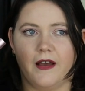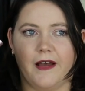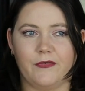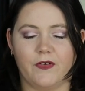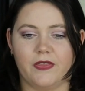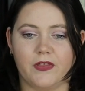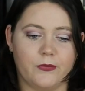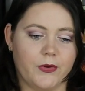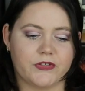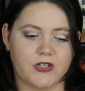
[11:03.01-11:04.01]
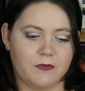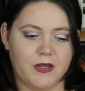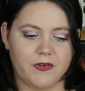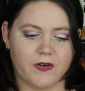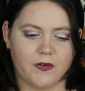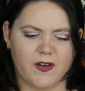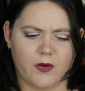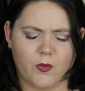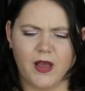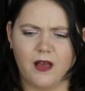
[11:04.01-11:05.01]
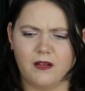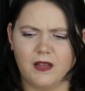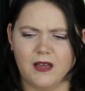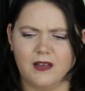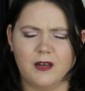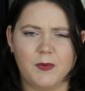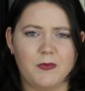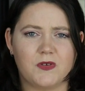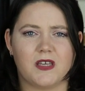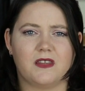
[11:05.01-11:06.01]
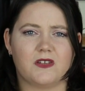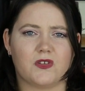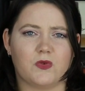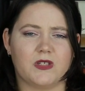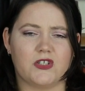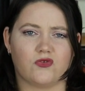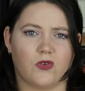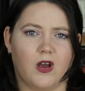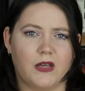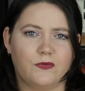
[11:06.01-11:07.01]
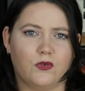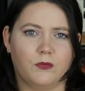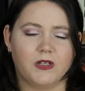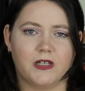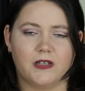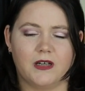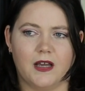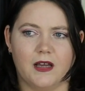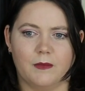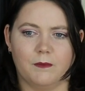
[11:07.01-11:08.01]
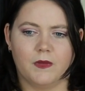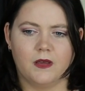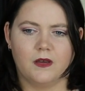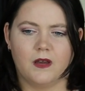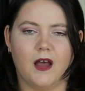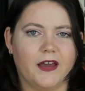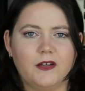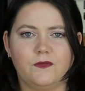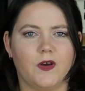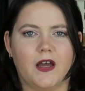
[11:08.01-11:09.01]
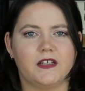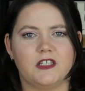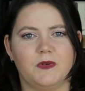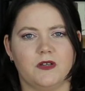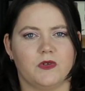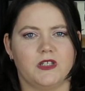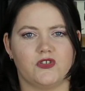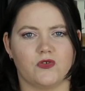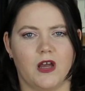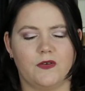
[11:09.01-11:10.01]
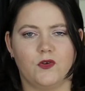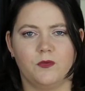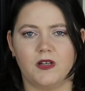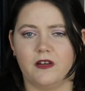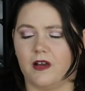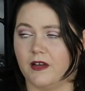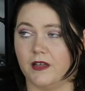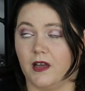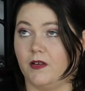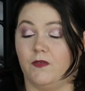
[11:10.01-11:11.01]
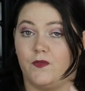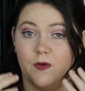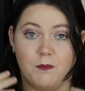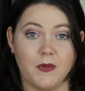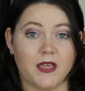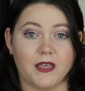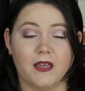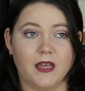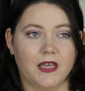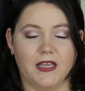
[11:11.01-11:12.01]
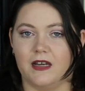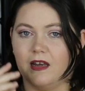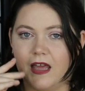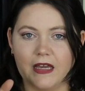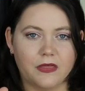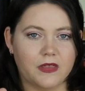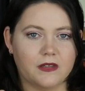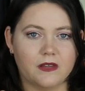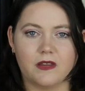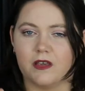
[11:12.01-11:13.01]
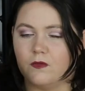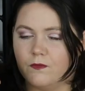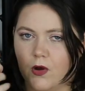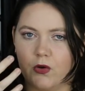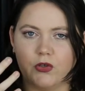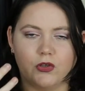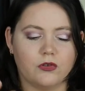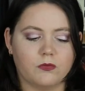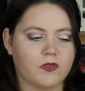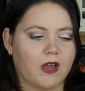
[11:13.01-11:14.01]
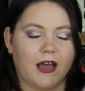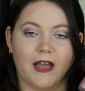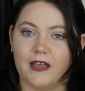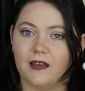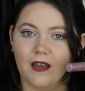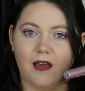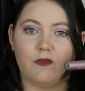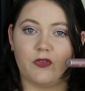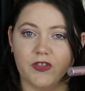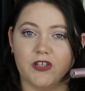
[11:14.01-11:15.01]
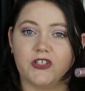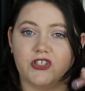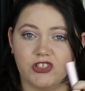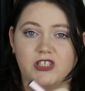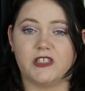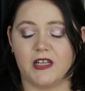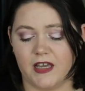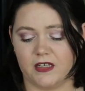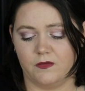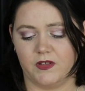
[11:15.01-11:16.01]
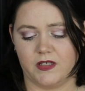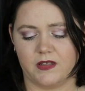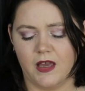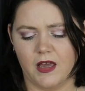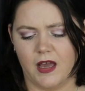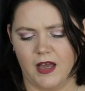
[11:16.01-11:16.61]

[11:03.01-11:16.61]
I find that it works on me very, very well. A lot of people said that it's a really dry formula. I don't find it to be a really dry formula. For me, it lengthens, it volumes. I love the shit out of this.